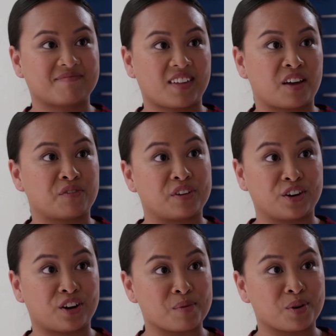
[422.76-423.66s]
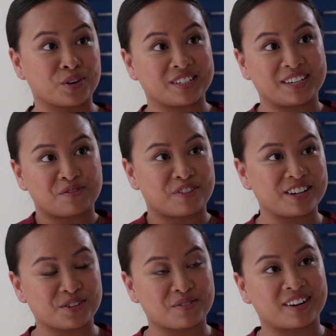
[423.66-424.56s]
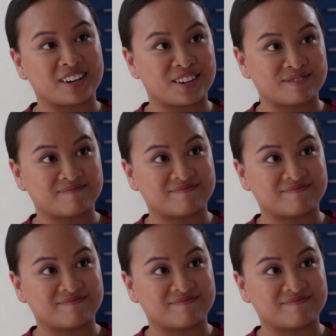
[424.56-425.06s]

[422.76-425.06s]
I figure I'm going to need friends around here.